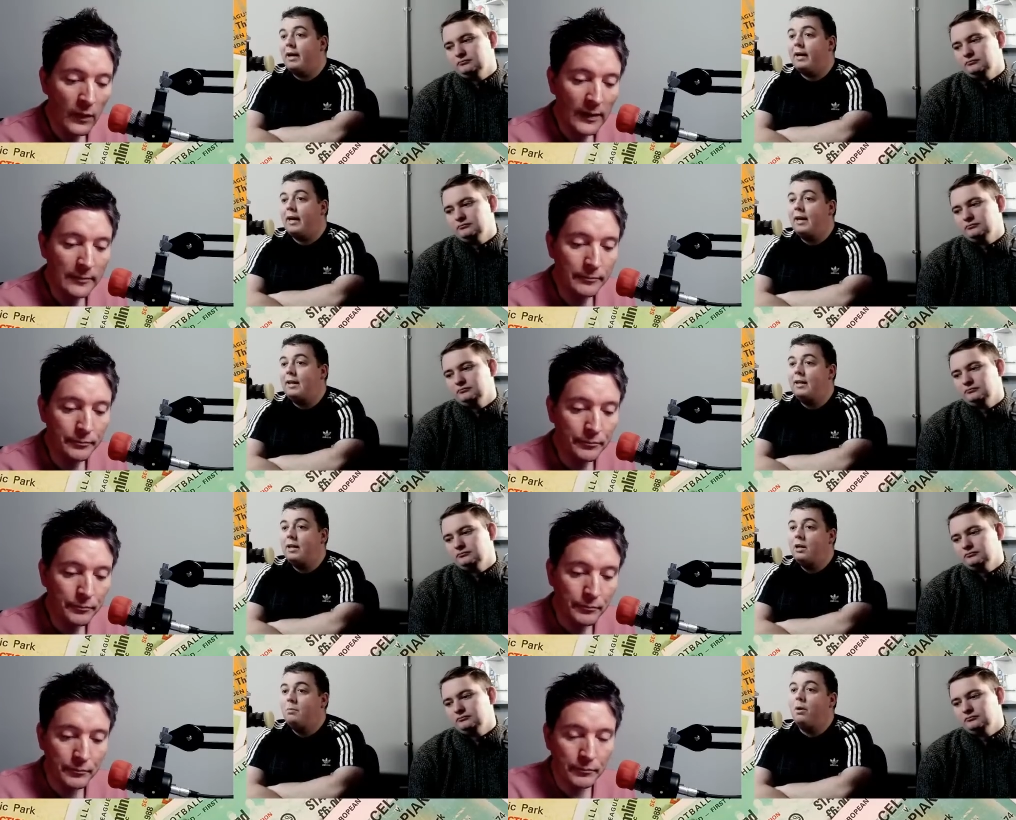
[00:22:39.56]
Speaker 1: back again,
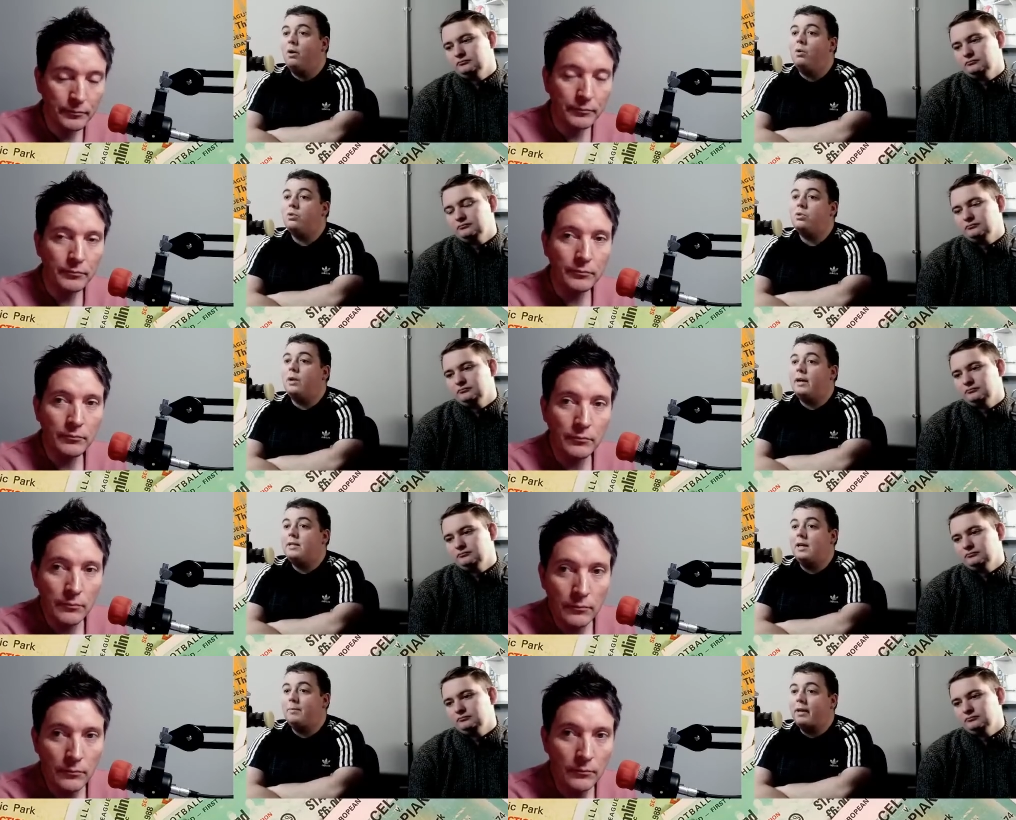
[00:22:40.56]
but also
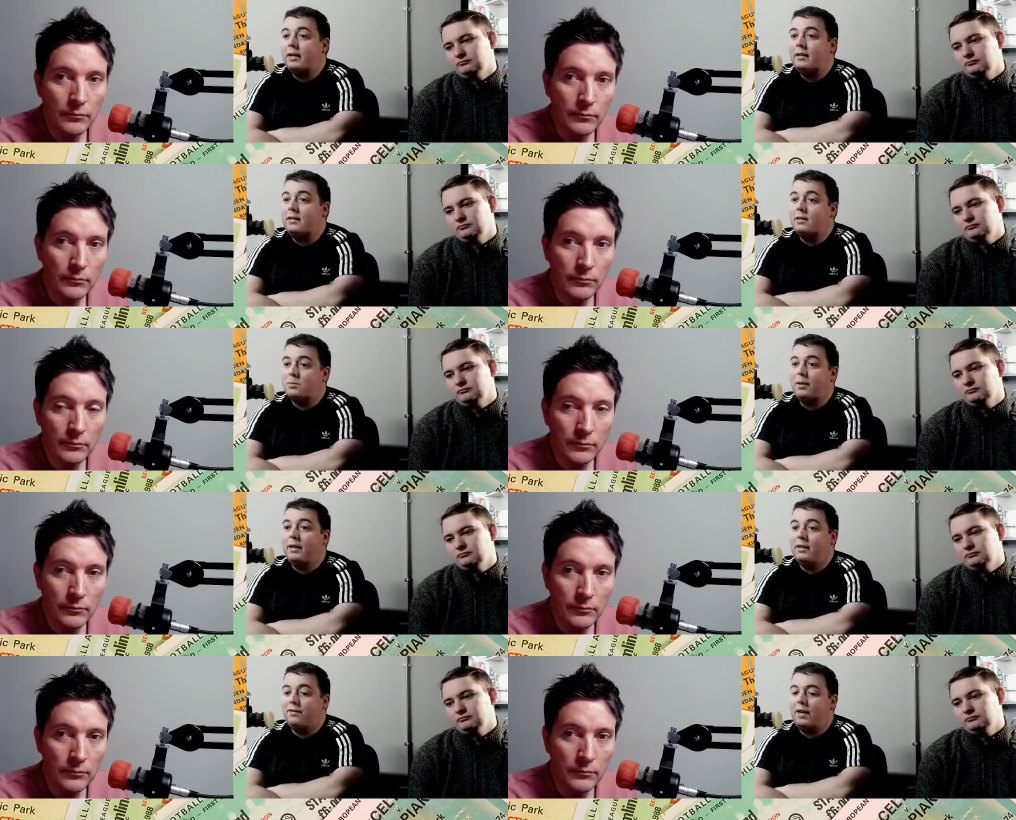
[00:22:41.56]
has the ability to
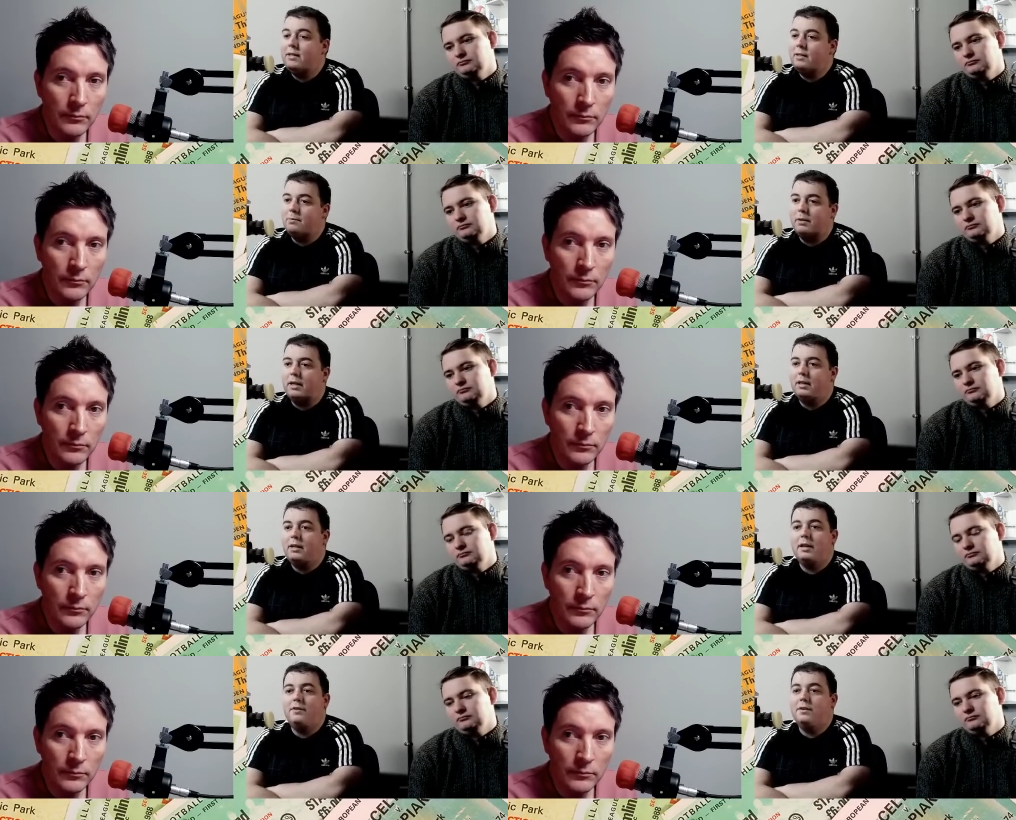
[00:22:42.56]
split a defence and play in
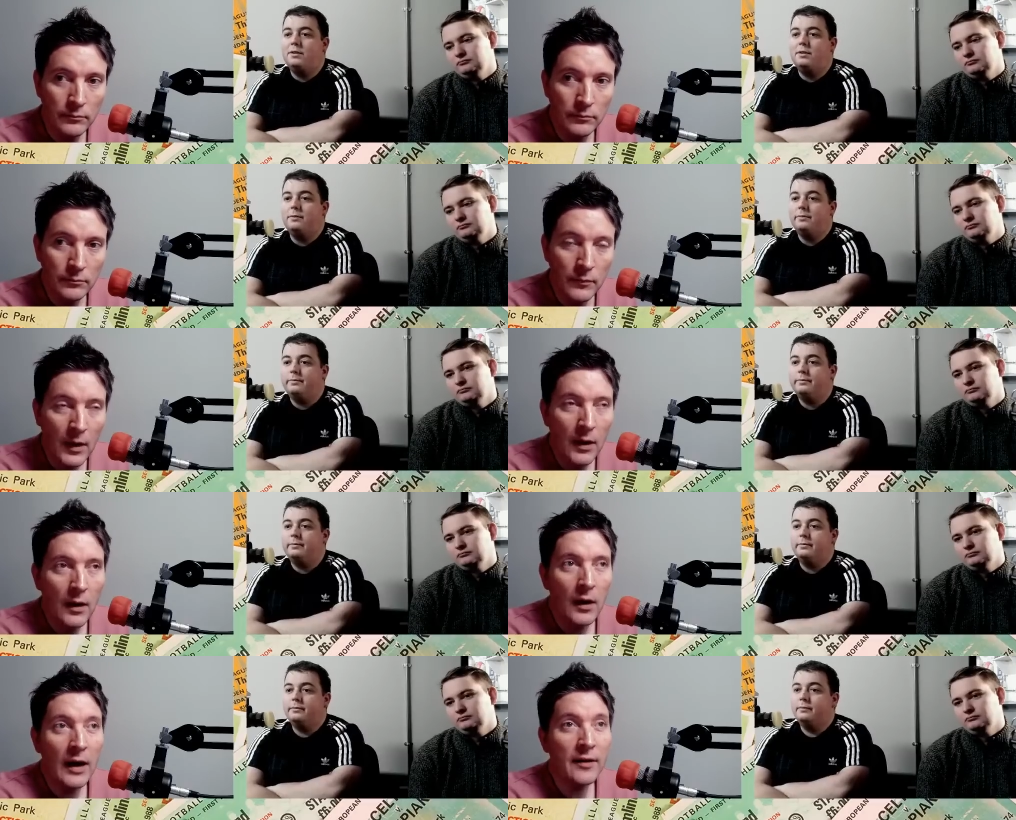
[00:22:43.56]
Leigh Griffiths.
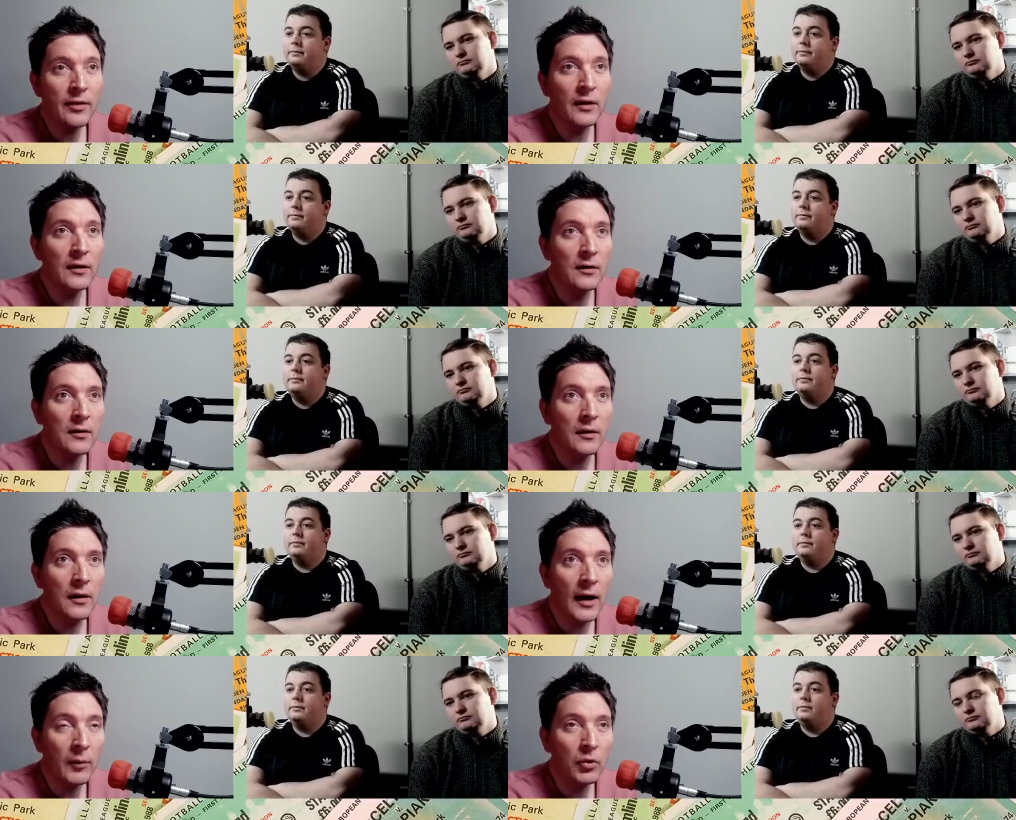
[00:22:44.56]
I think
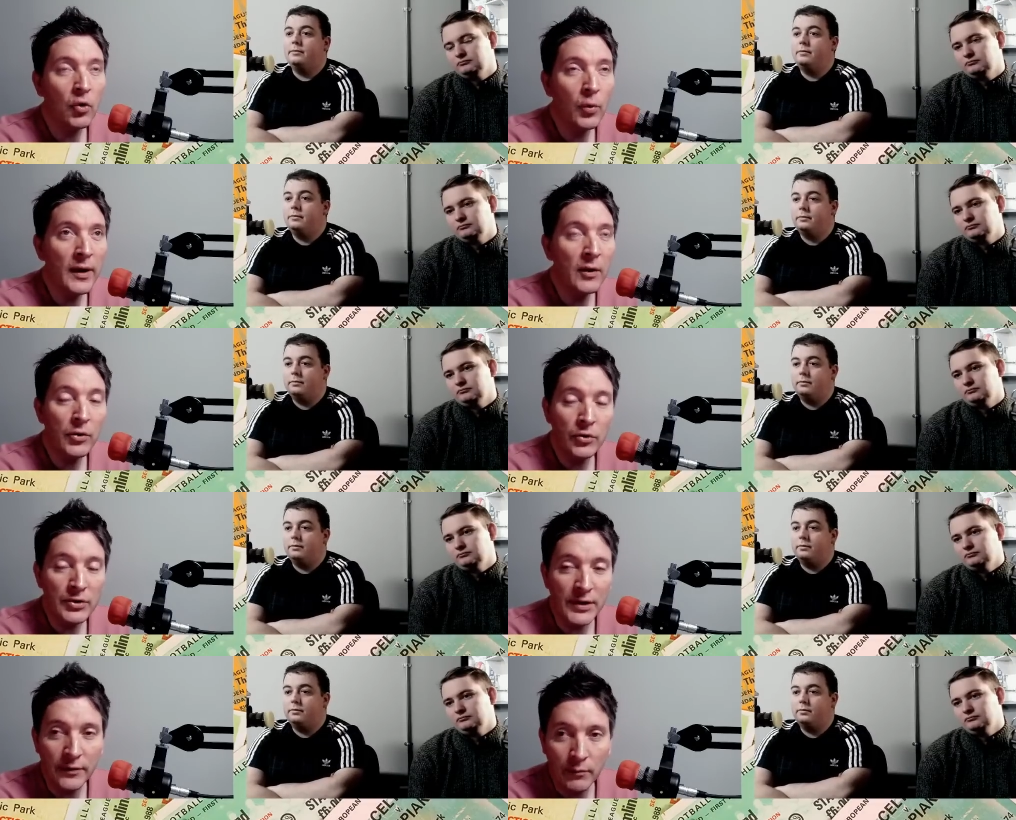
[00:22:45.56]
Speaker 2: I would go with
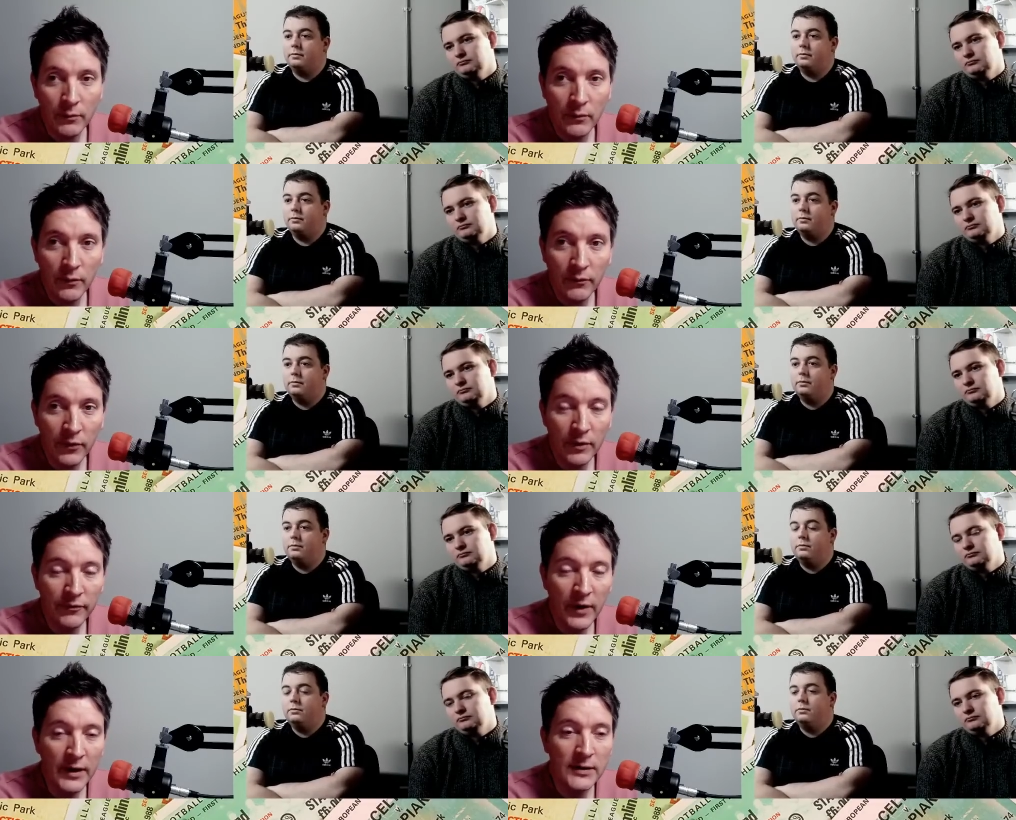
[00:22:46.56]
Elyounoussi for the
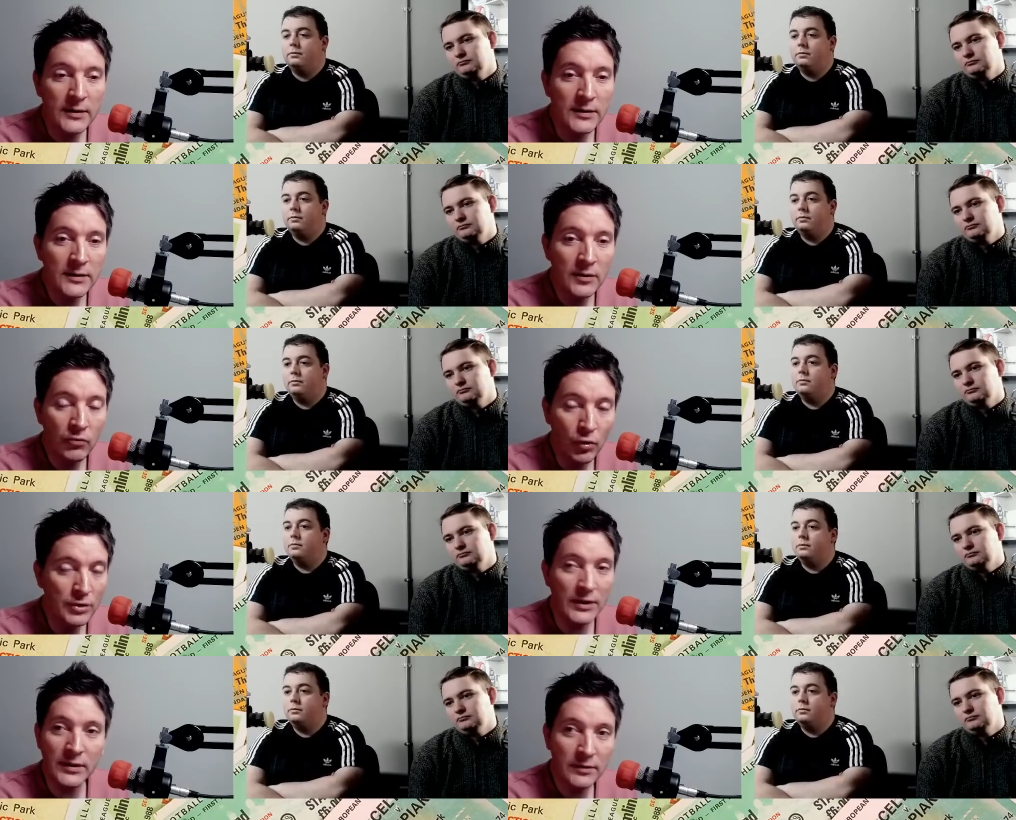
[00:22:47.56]
fact that
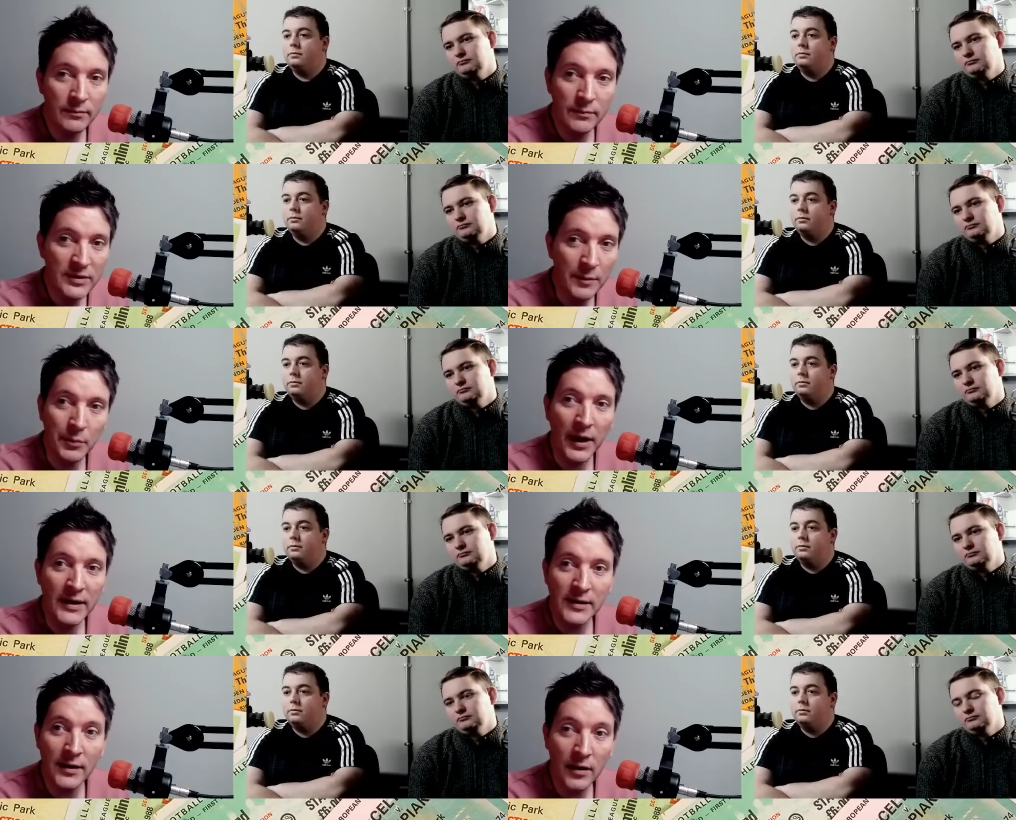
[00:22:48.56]
Rogic simply
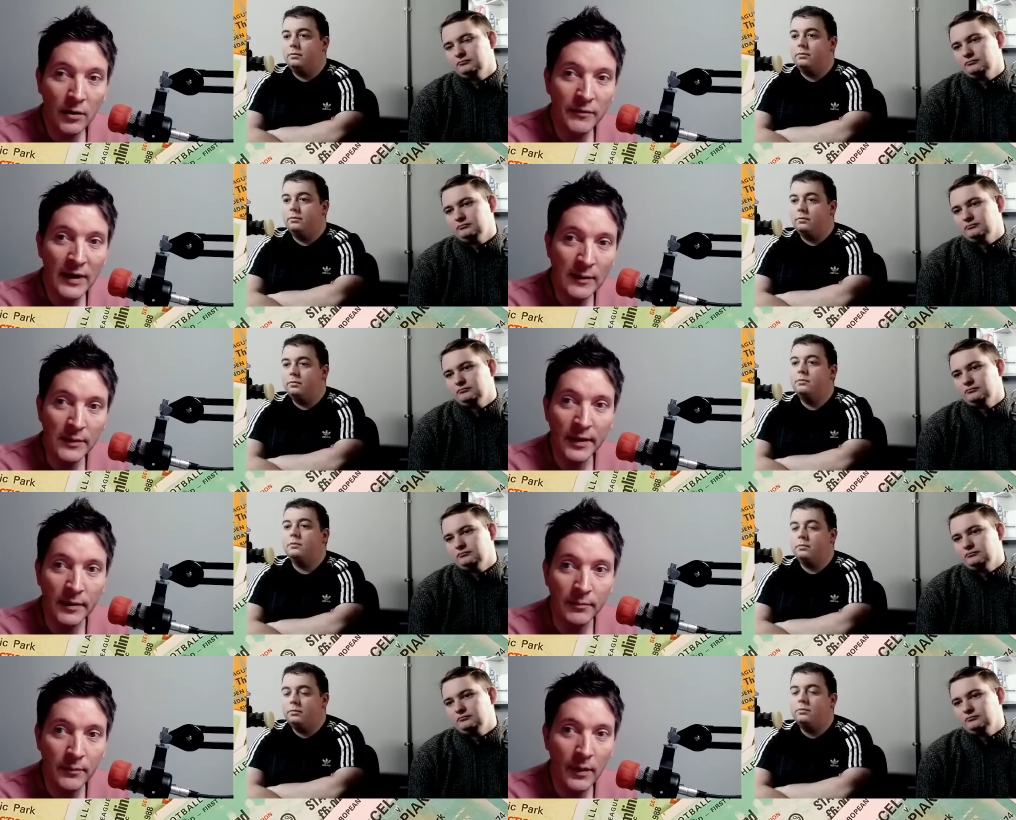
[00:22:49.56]
hasn't had enough game
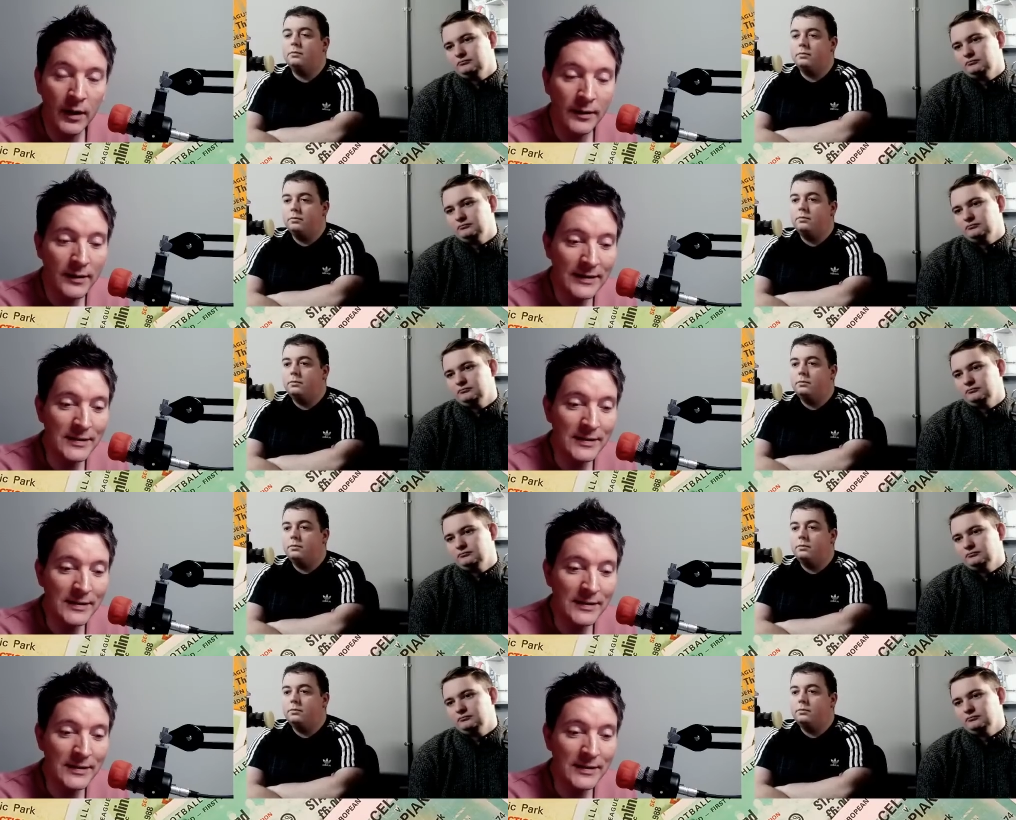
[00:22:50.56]
time. And this